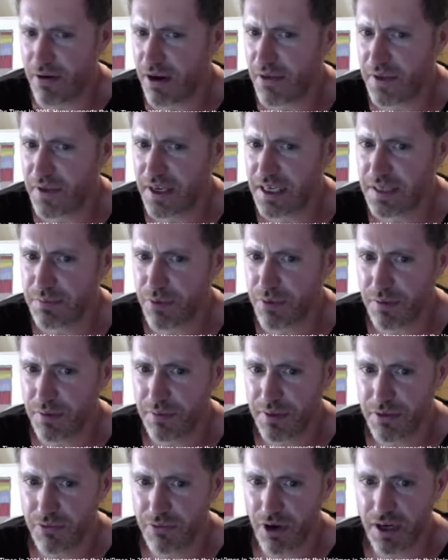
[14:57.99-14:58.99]
and I think he's
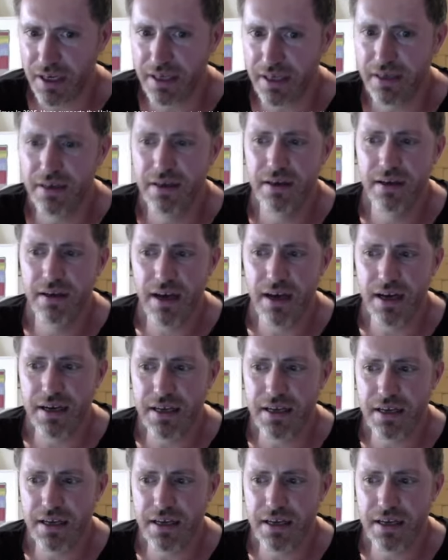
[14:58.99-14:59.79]
probably right. And he